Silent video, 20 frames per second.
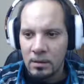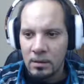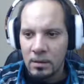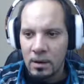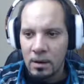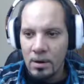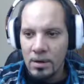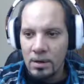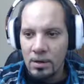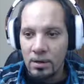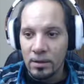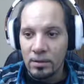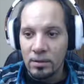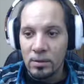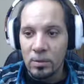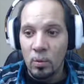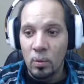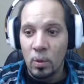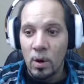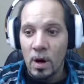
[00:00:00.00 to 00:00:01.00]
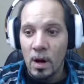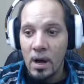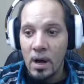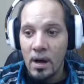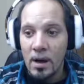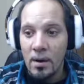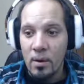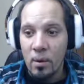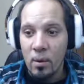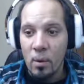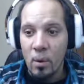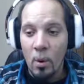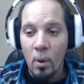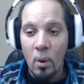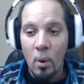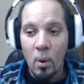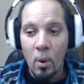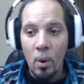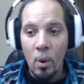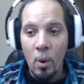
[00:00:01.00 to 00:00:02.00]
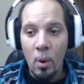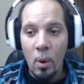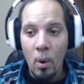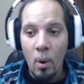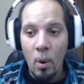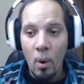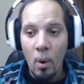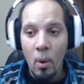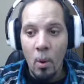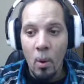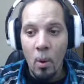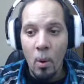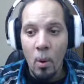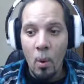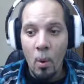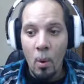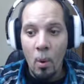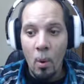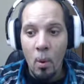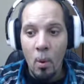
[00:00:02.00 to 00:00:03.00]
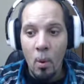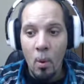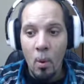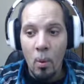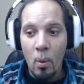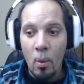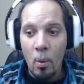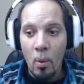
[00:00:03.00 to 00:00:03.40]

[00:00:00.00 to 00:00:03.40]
Oh, you can only do one. Ooh.